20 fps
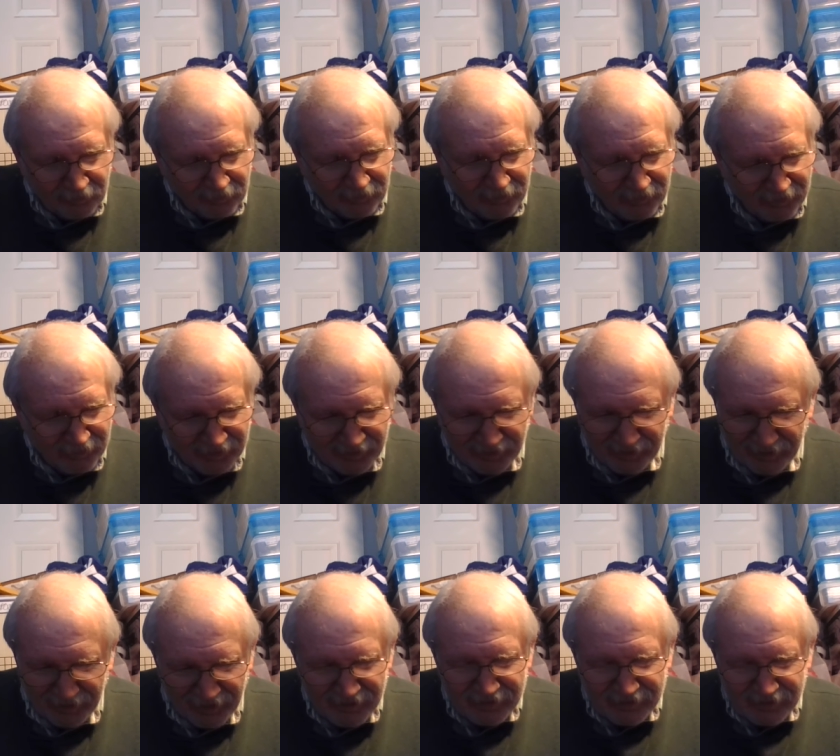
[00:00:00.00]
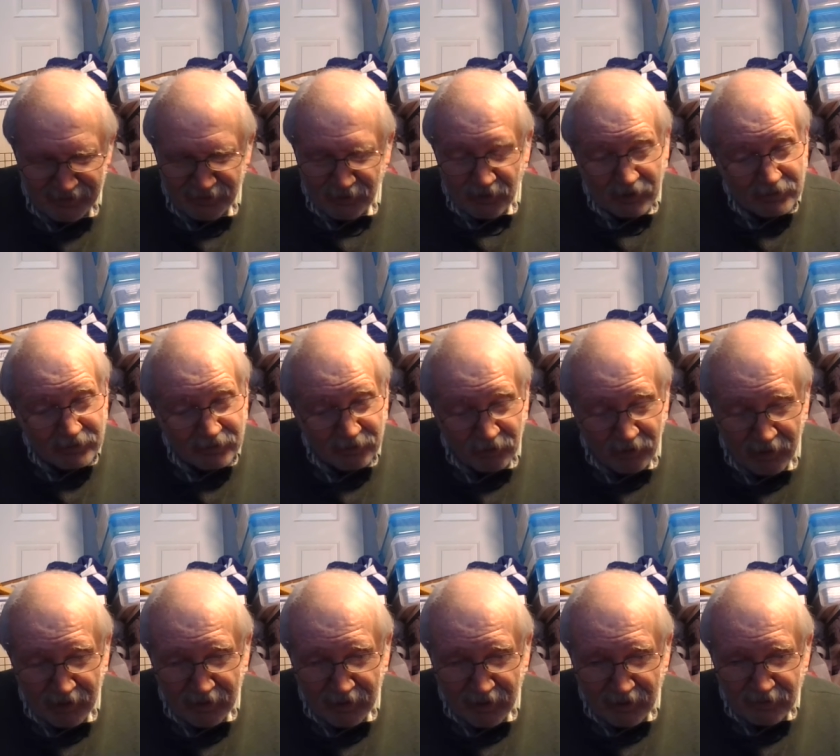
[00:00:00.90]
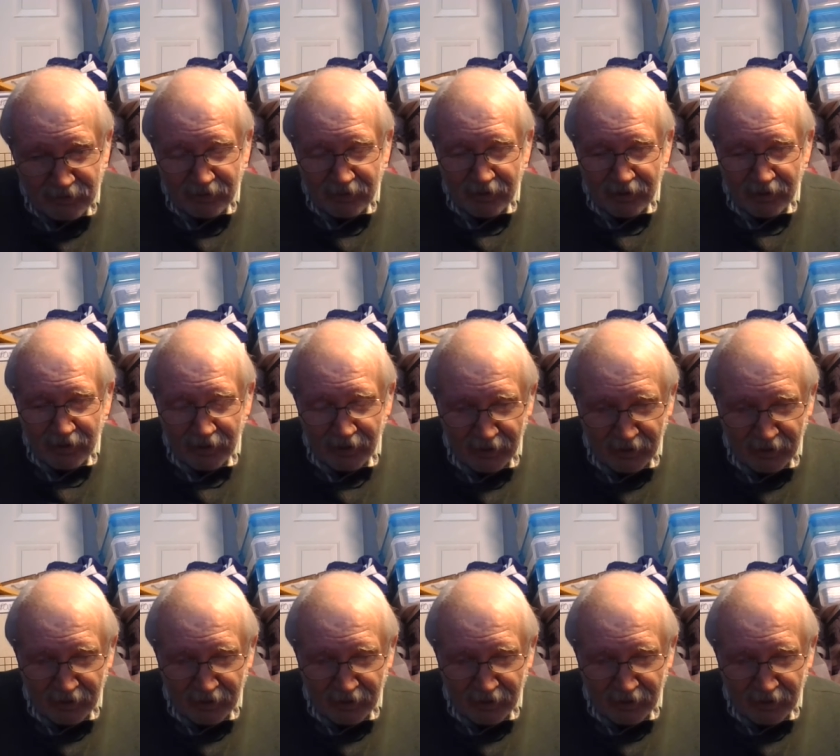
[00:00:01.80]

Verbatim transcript: I said, oh, that's great. That's great.